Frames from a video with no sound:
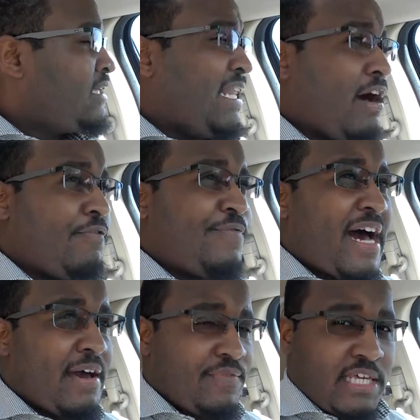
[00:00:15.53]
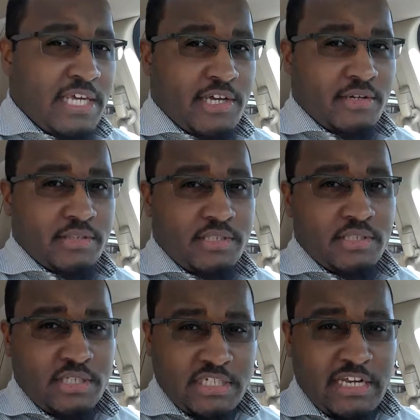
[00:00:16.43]
now 5
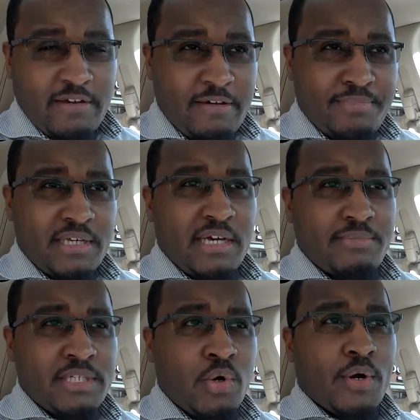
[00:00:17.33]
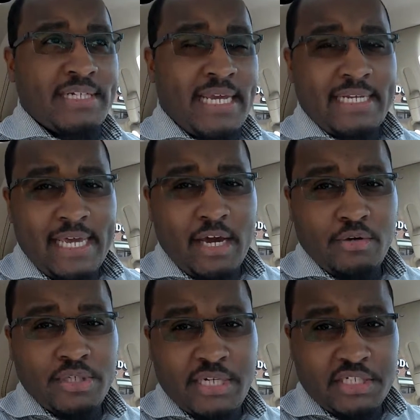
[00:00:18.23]
years since I have become an ordained
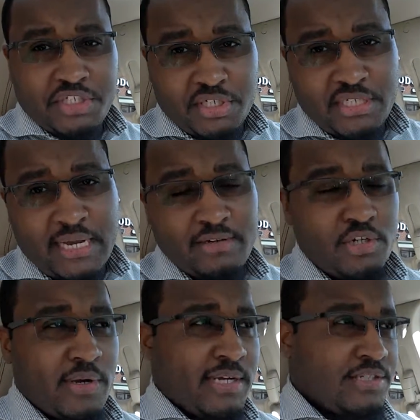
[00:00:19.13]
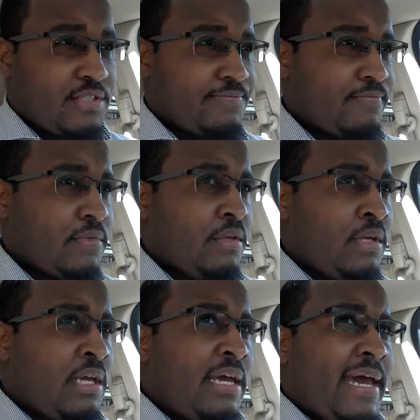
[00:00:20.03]
elder in the Church of God in Christ.
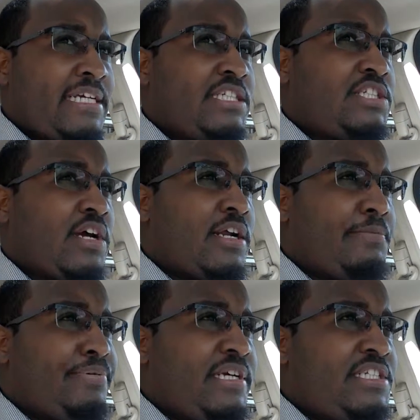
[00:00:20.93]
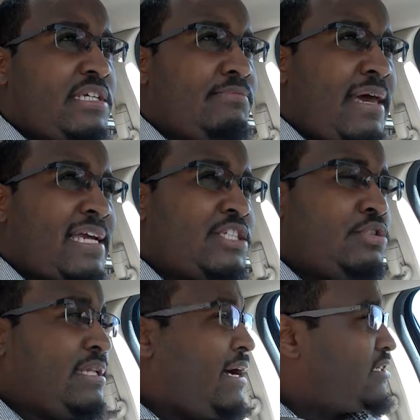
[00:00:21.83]
I actually started preaching back in
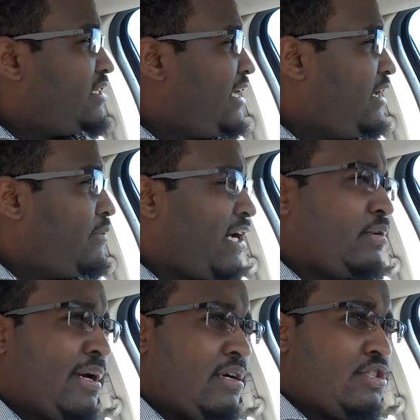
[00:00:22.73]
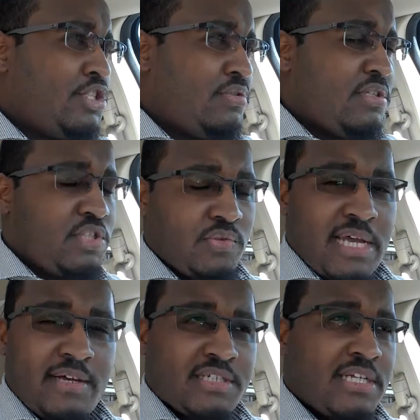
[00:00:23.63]
2008, right around June of
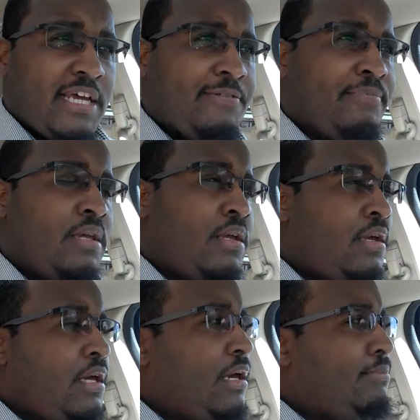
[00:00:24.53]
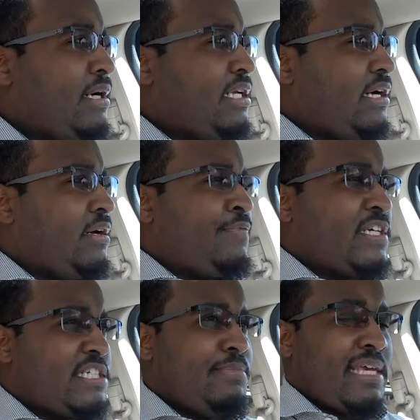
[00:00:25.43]
2008, but
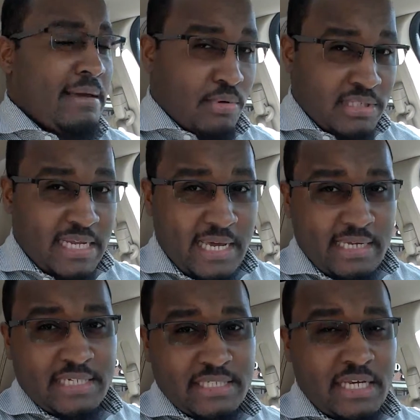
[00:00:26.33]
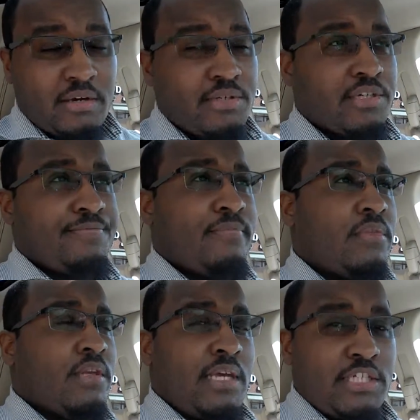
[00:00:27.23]
officially became ordained as an elder
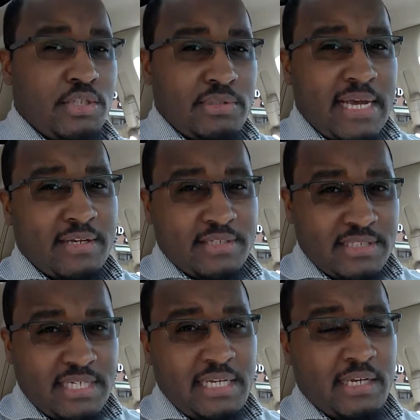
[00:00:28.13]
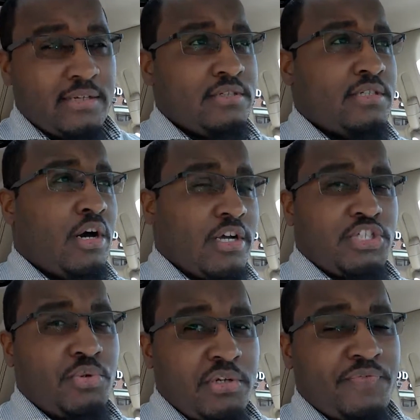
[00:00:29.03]
in 2010,
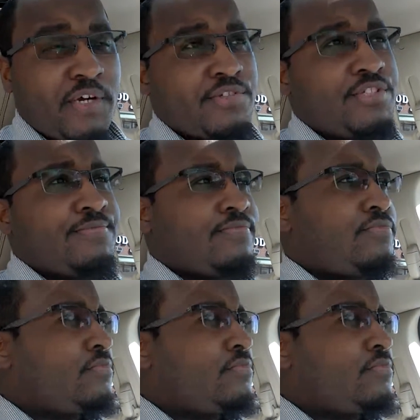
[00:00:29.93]
August 21st.